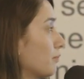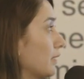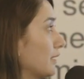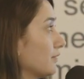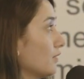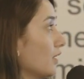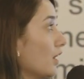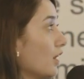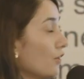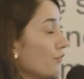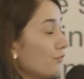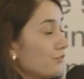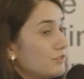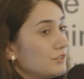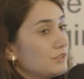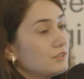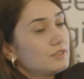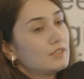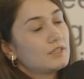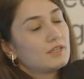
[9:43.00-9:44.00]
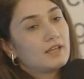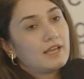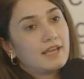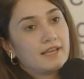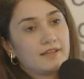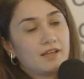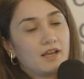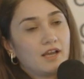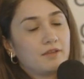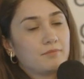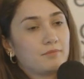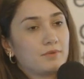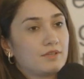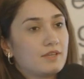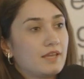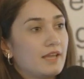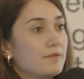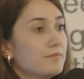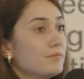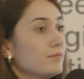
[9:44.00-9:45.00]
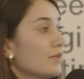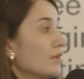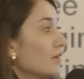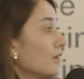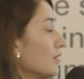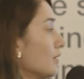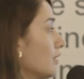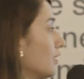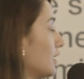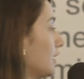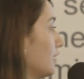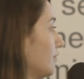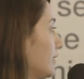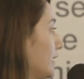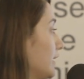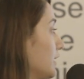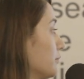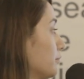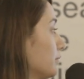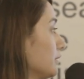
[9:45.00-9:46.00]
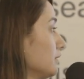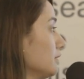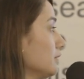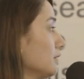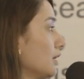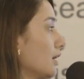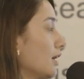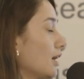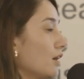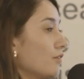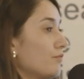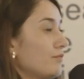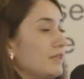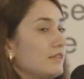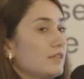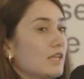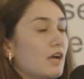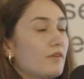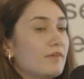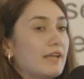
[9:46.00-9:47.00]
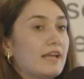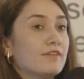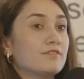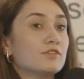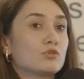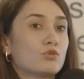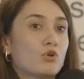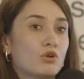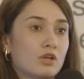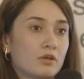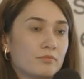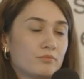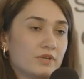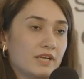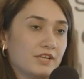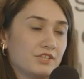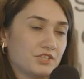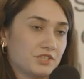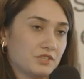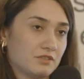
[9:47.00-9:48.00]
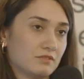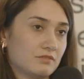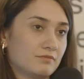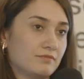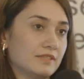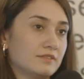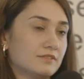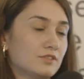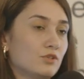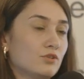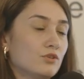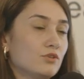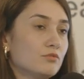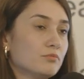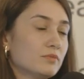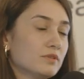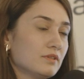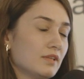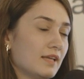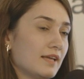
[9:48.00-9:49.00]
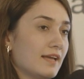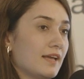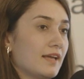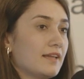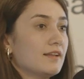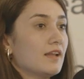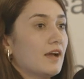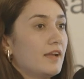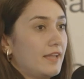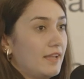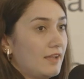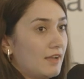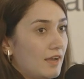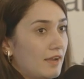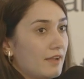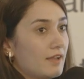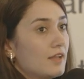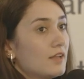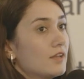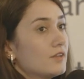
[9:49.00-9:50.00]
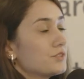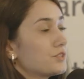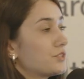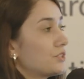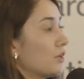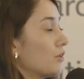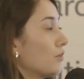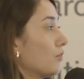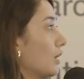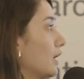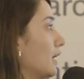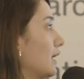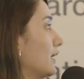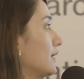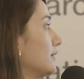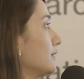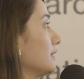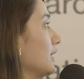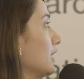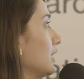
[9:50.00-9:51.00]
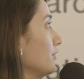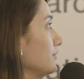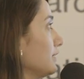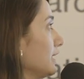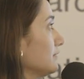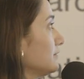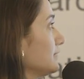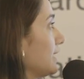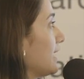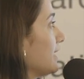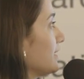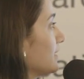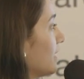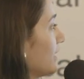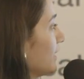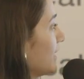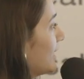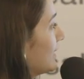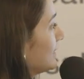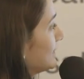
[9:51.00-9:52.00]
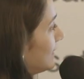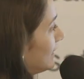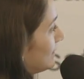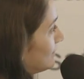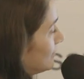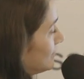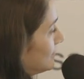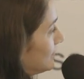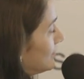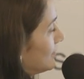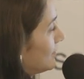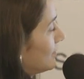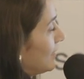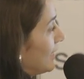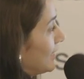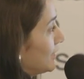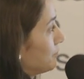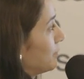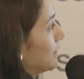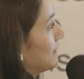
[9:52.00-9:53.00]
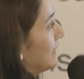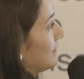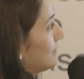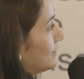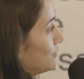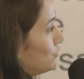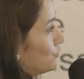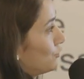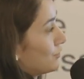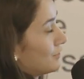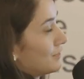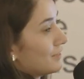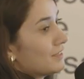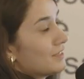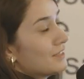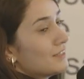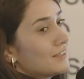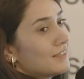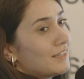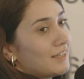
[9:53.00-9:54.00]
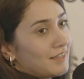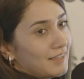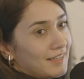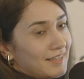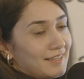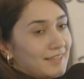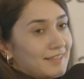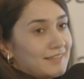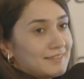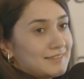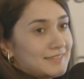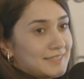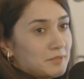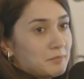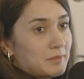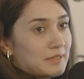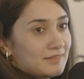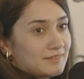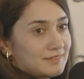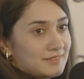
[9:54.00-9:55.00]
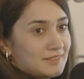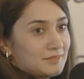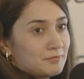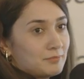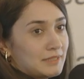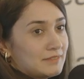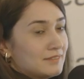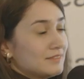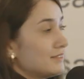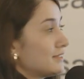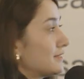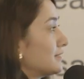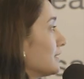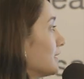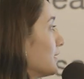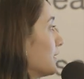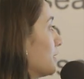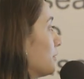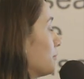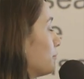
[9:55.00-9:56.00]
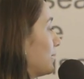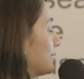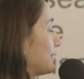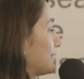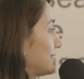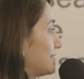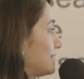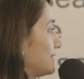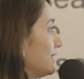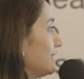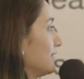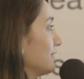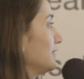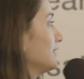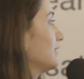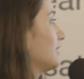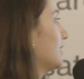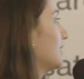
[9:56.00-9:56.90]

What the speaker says: but after AI became available, we now have the collaboration with human and AI. So now that AI has been added to the similar bullets, but still